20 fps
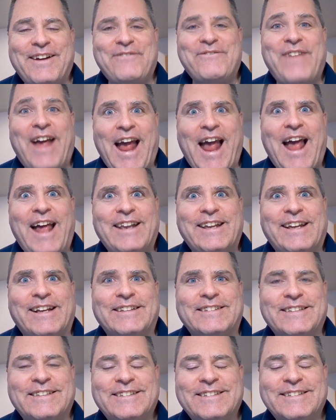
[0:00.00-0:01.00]
I've had
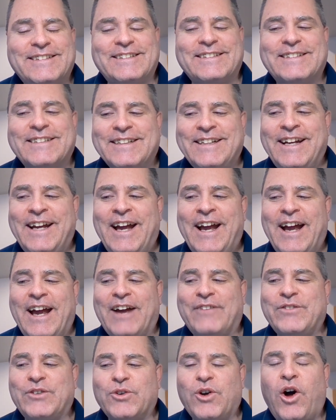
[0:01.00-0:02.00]
it
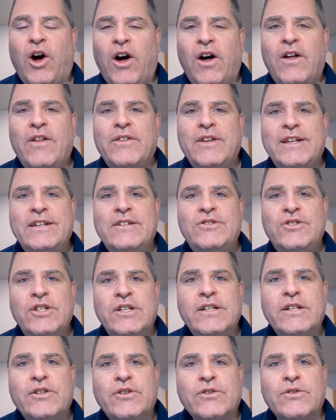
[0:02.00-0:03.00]
after all these
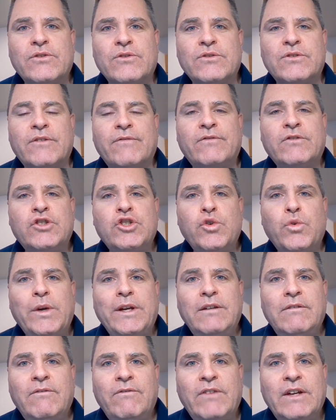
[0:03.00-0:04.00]
years of
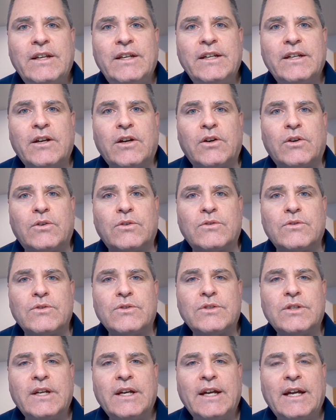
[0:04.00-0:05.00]
doing
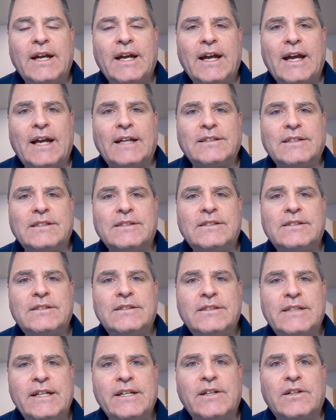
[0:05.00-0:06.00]
videos and to
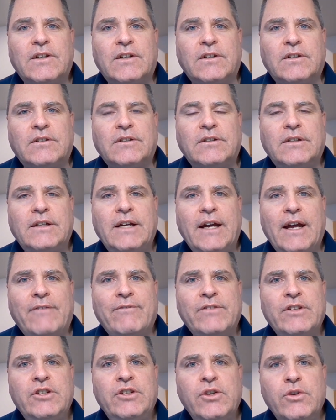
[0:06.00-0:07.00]
still
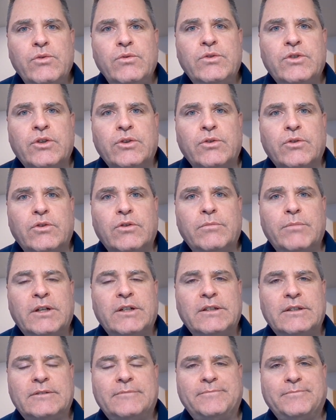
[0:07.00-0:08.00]
have
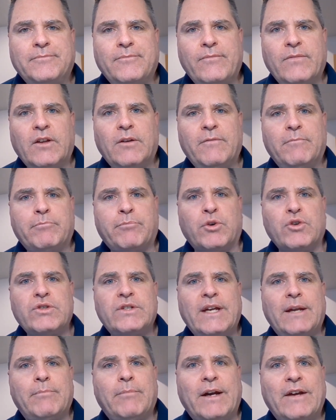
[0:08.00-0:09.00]
YouTube
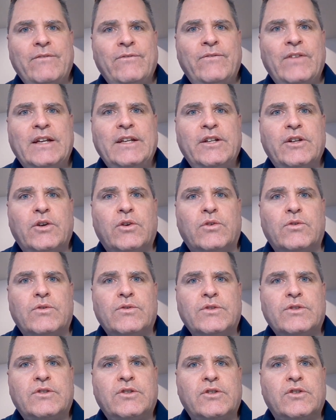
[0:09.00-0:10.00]
present my
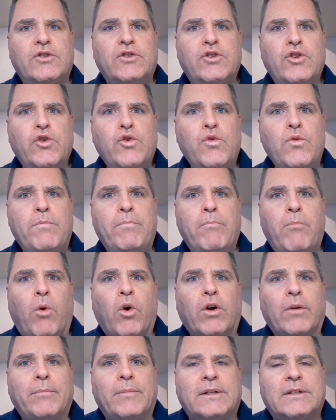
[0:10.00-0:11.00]
videos to new
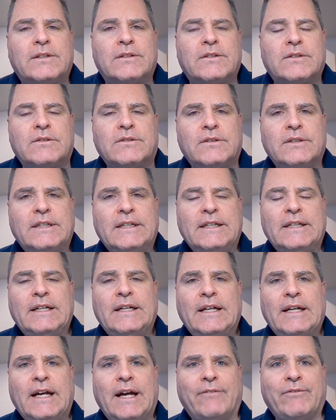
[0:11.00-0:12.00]
Mormons
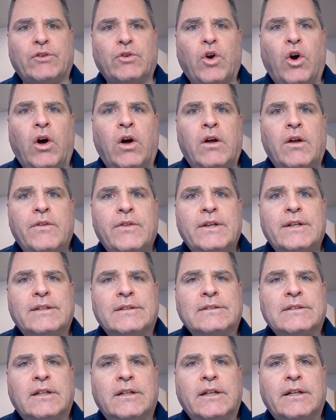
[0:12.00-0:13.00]
after all
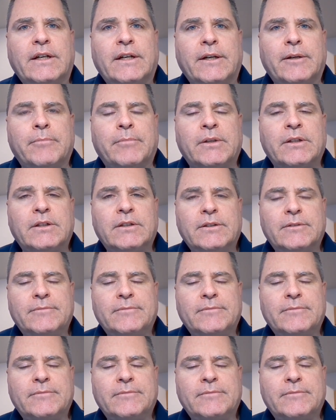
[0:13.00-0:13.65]
this time.